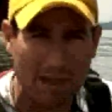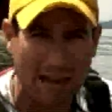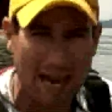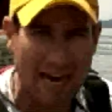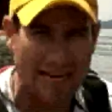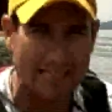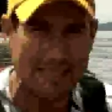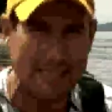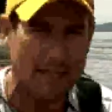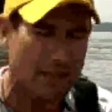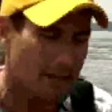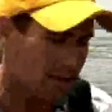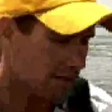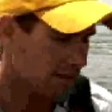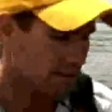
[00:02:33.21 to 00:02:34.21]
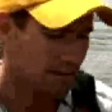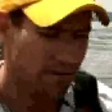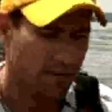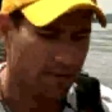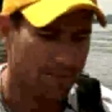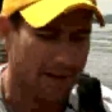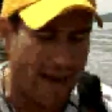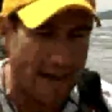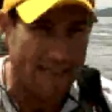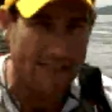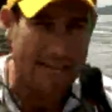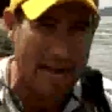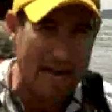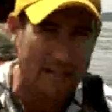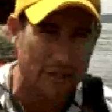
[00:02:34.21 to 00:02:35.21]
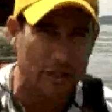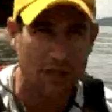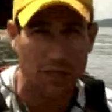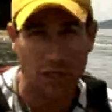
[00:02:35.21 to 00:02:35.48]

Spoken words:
light, fast action.